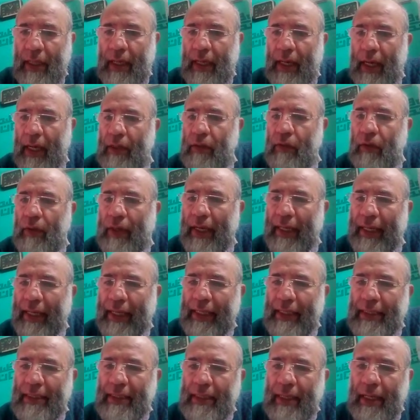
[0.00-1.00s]
And you can
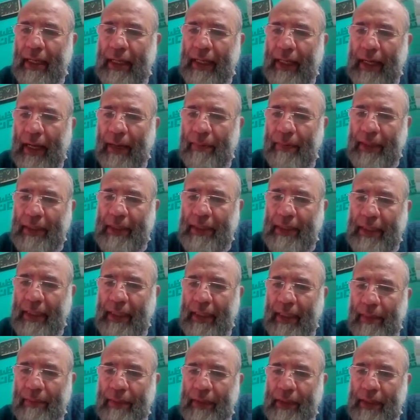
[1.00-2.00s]
get a gametes T
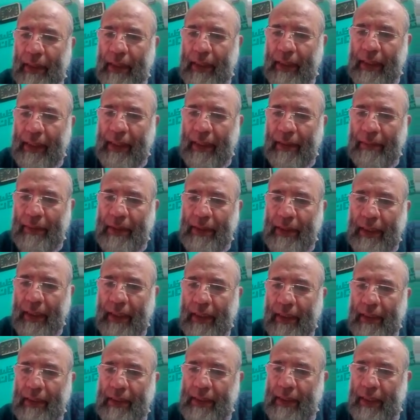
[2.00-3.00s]
capital, R capital,
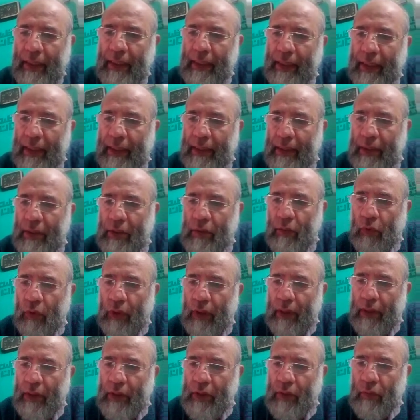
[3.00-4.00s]
circle T small,
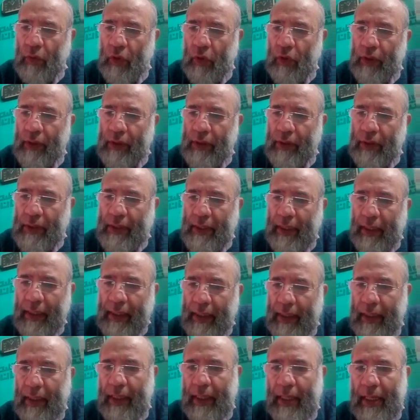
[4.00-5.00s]
R small, to
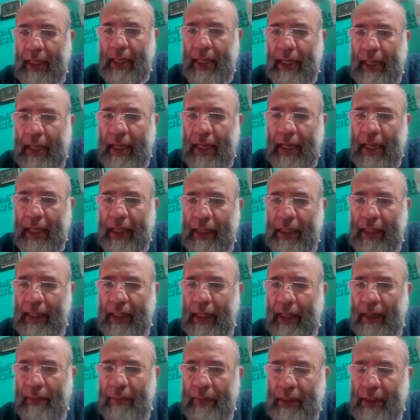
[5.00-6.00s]
circle at the
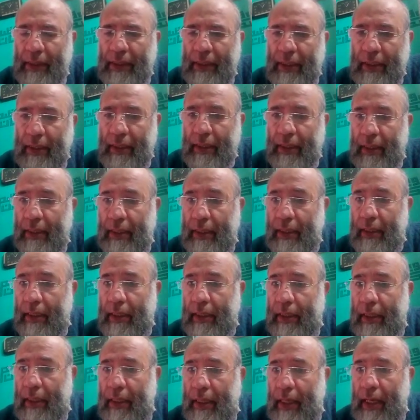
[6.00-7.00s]
gametes,
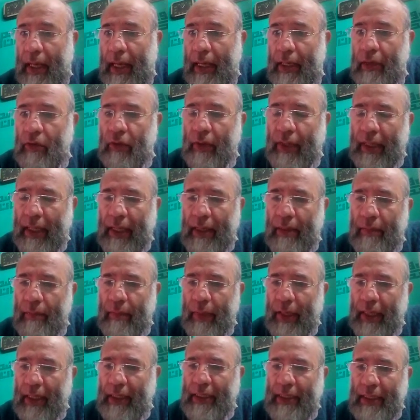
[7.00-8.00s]
and you can
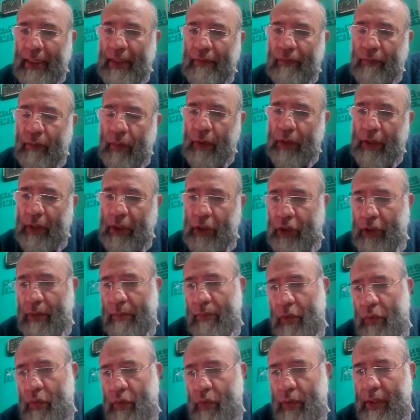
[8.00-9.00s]
make self-pollination
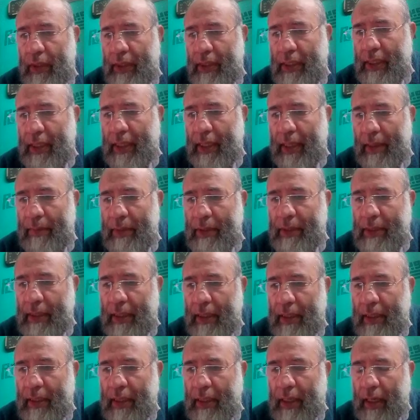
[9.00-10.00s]
between T
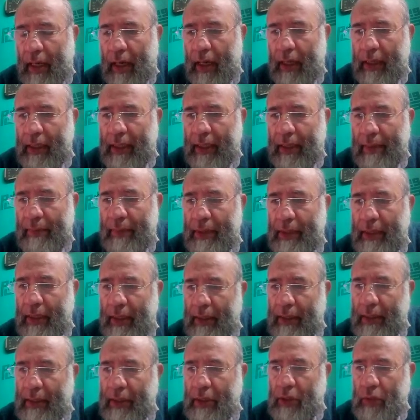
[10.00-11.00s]
capital, R
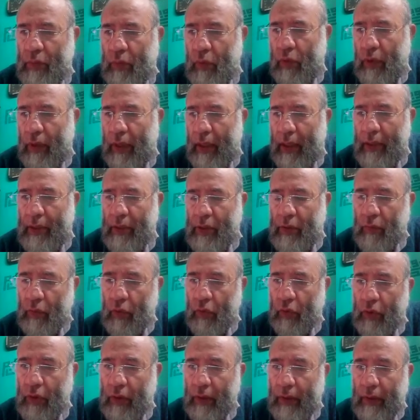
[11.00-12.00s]
capital, T small, R
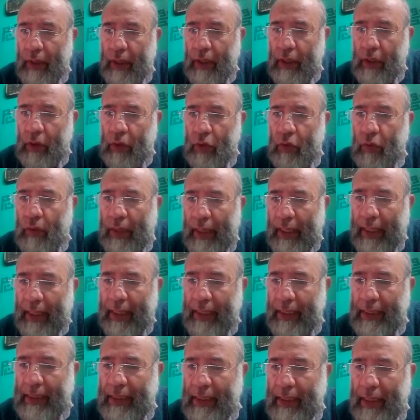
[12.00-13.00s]
small, You can
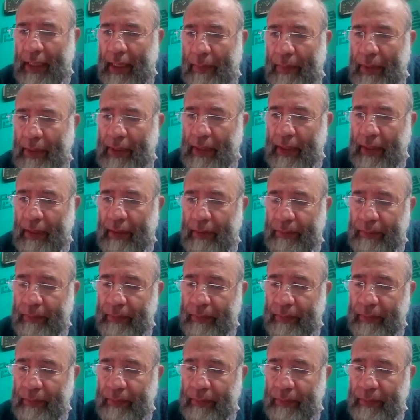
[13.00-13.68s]
get T capital